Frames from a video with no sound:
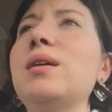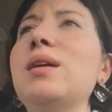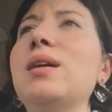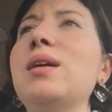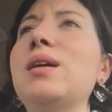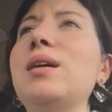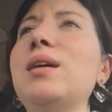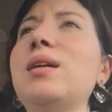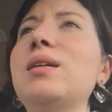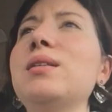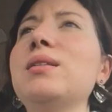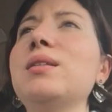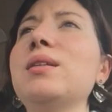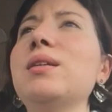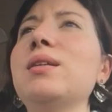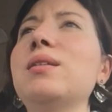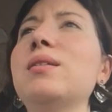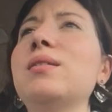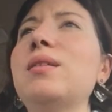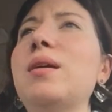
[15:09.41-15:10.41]
That guy has
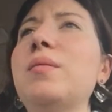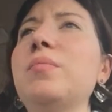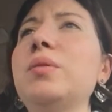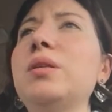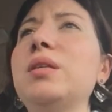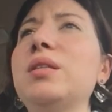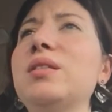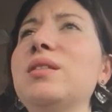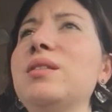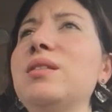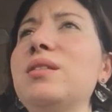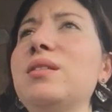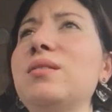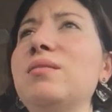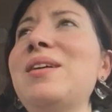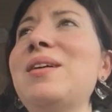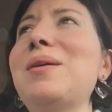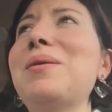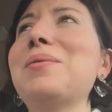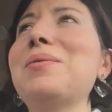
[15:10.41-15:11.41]
like napkins
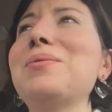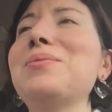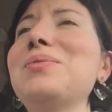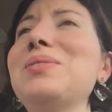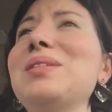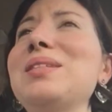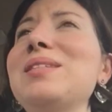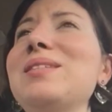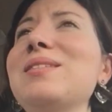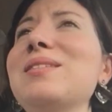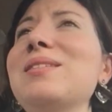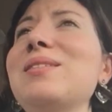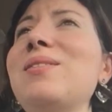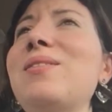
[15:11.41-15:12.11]
out of his